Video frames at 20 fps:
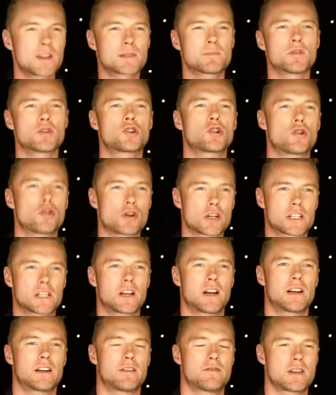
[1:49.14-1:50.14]
his mature
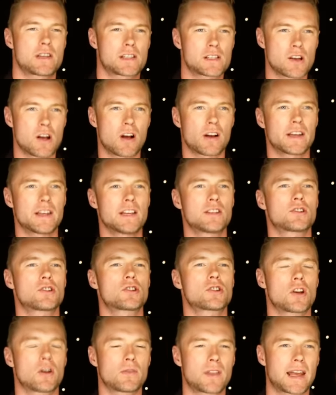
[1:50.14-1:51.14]
side on this song. He needs
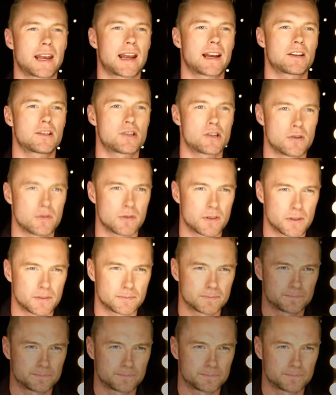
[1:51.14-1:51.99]
to show that attitude.